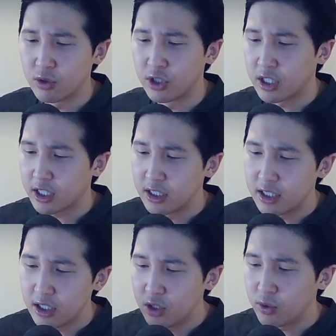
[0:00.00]
You're going to
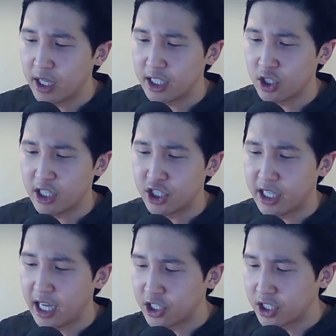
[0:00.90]
continue getting your
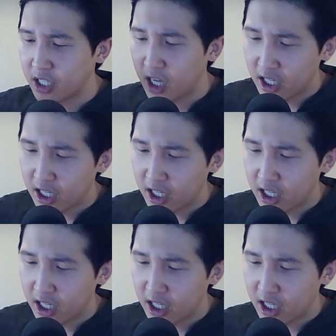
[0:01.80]
education.